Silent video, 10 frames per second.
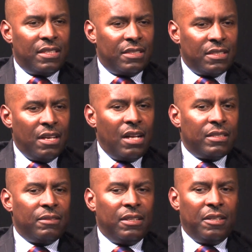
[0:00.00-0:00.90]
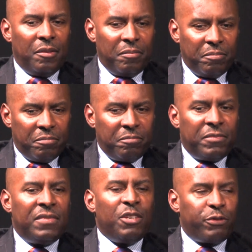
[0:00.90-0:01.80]
not
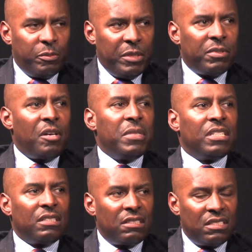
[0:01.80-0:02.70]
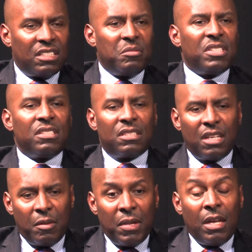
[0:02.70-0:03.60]
different people coming into the system. It's the
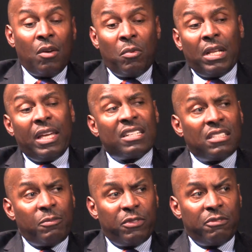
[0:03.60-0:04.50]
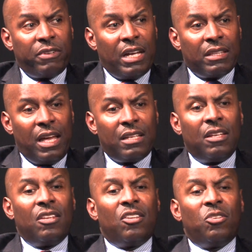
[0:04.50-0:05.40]
same, well, except for the fact that
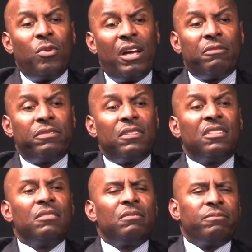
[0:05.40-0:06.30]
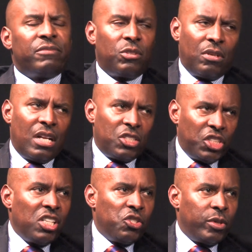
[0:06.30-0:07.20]
you have so-called
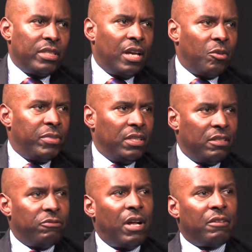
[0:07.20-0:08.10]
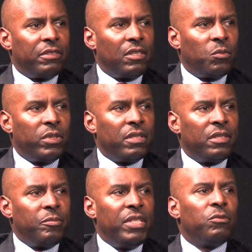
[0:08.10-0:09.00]
children now being involved in it, where they're
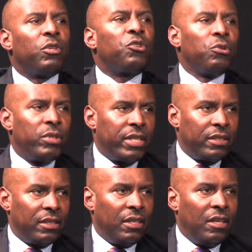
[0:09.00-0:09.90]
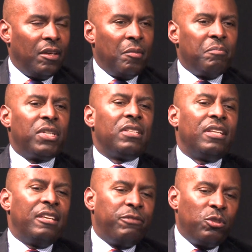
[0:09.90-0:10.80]
being recruited. But
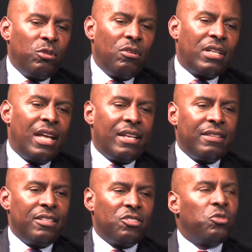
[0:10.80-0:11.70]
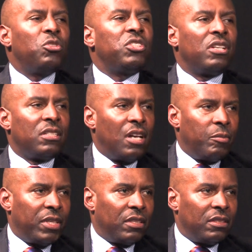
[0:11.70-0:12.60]
if you look at the
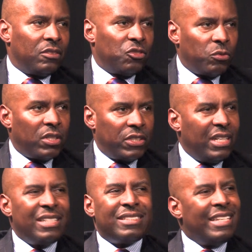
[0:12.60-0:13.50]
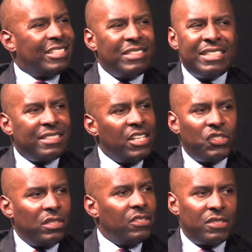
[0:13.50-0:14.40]
socioeconomic structure, it's
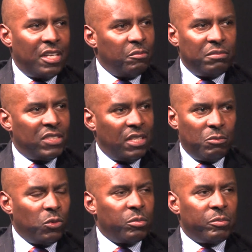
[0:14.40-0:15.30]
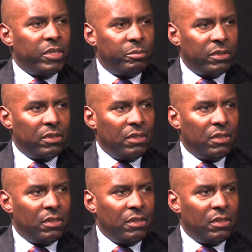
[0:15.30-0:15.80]
essentially the same group of people,